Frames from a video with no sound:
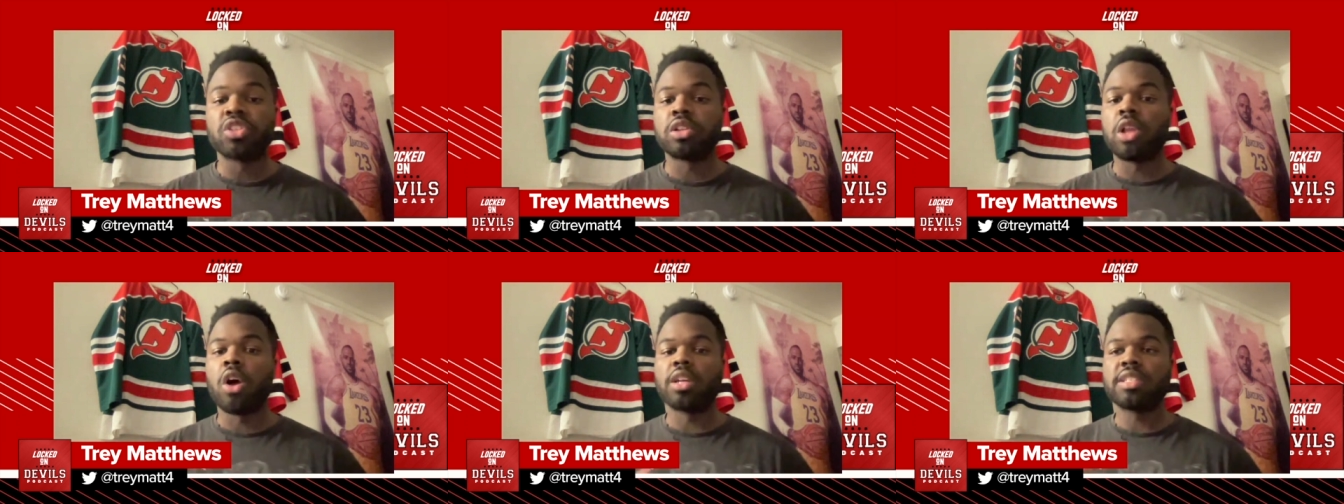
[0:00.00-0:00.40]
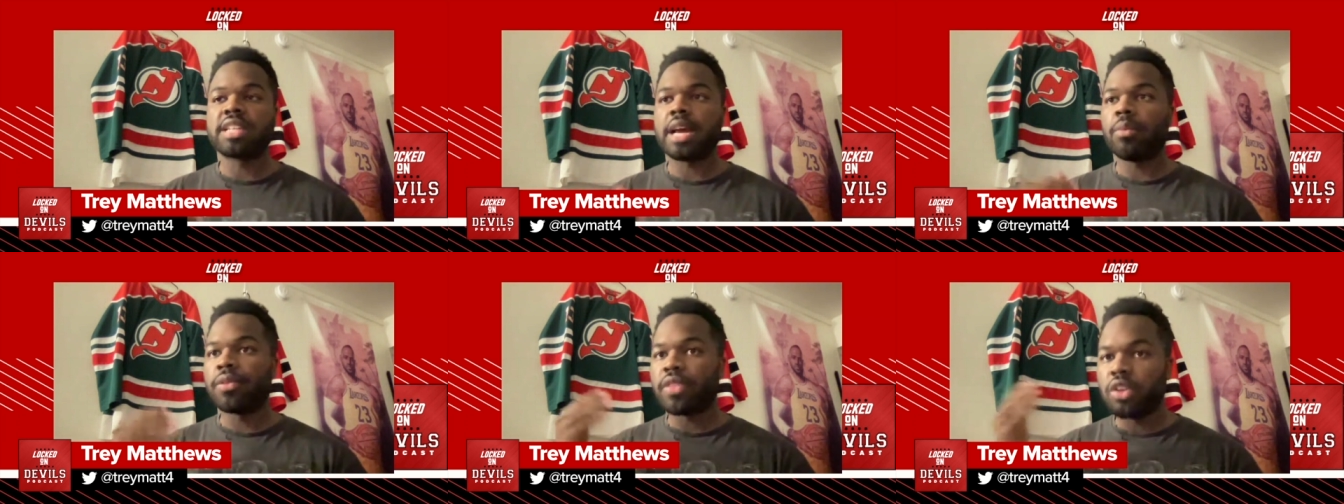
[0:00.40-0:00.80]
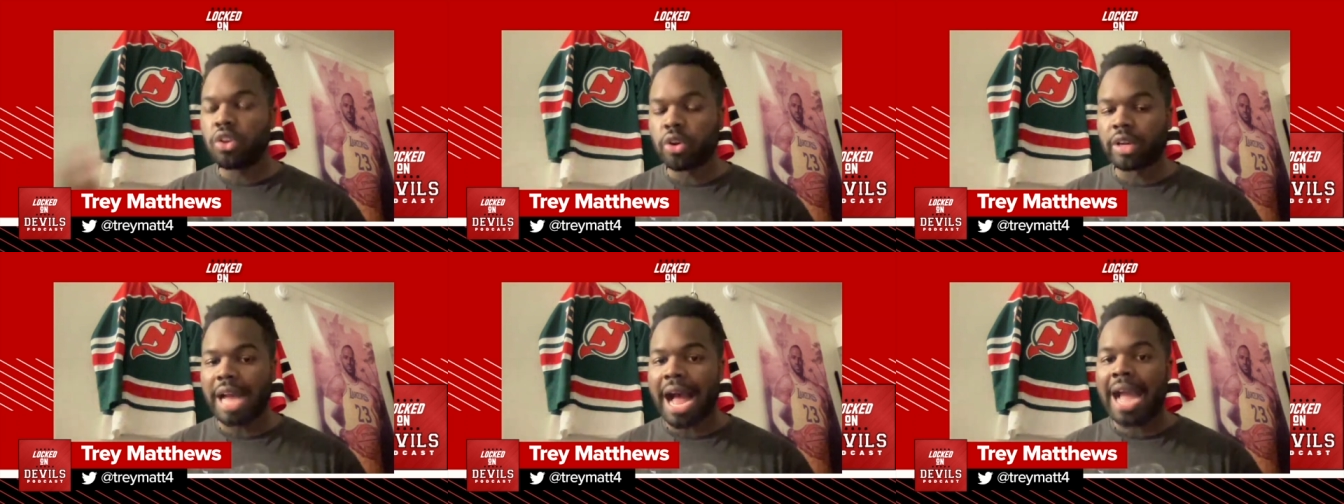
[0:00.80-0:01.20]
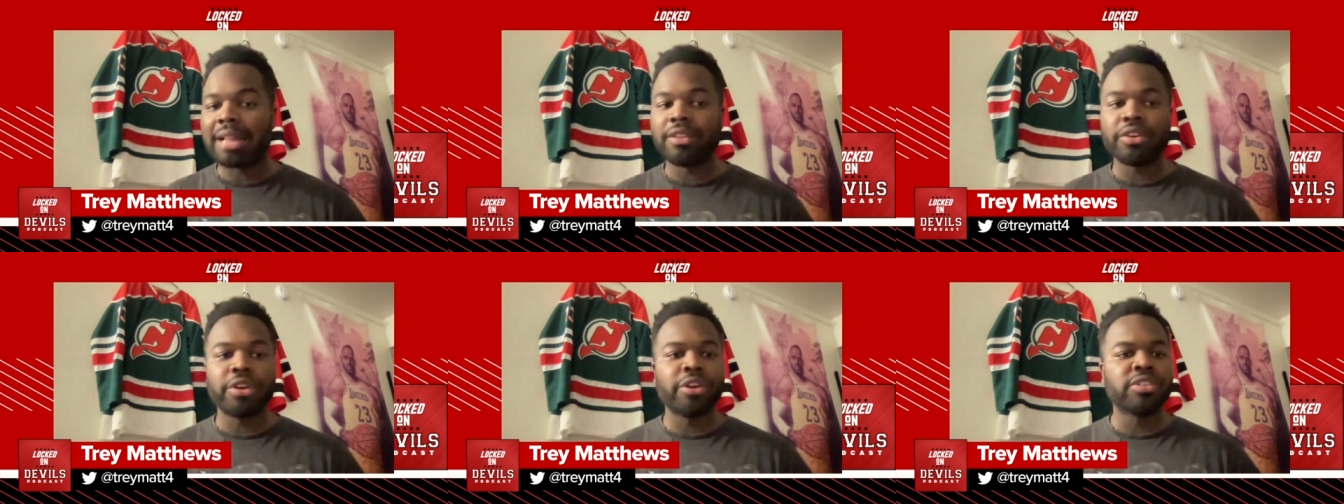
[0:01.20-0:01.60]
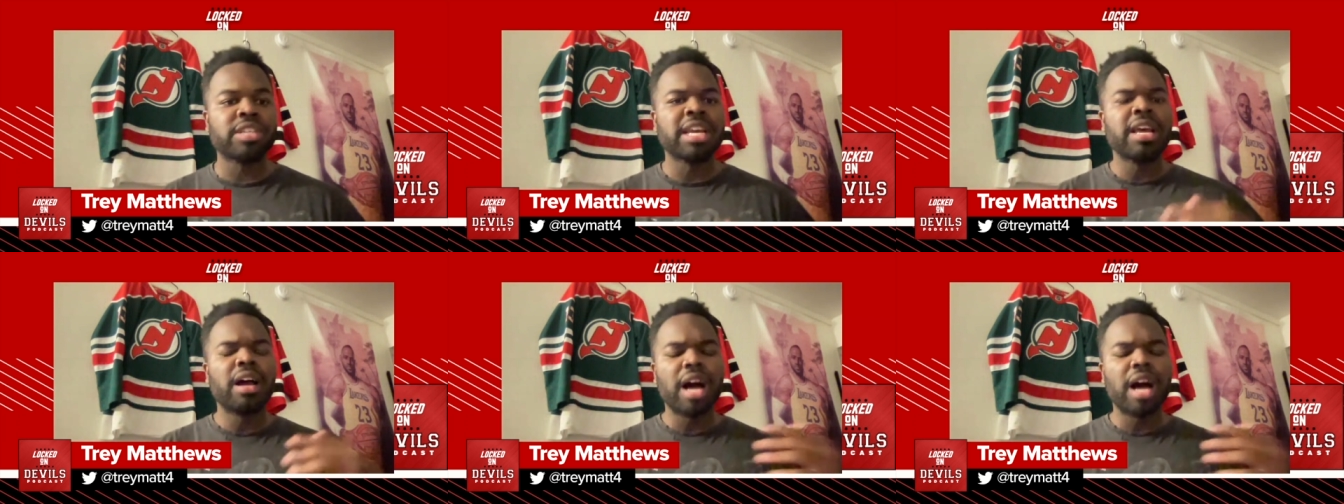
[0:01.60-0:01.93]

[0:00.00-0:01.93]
alongside with the New York Islanders,